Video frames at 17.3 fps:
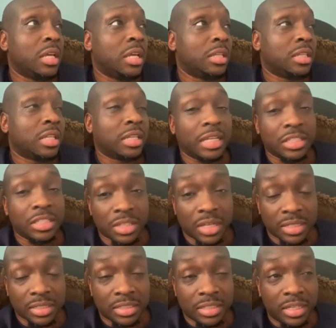the late
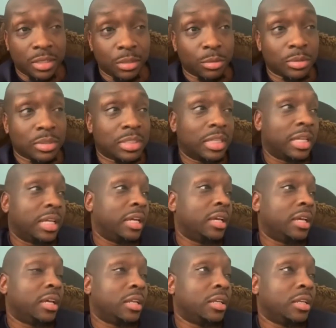John
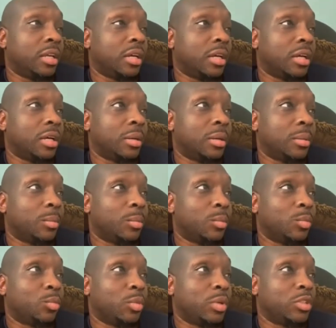Singleton.
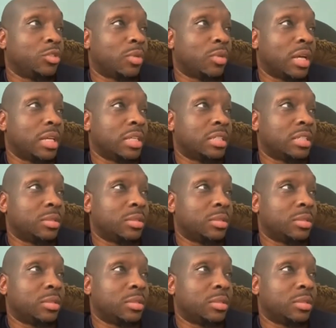We dressed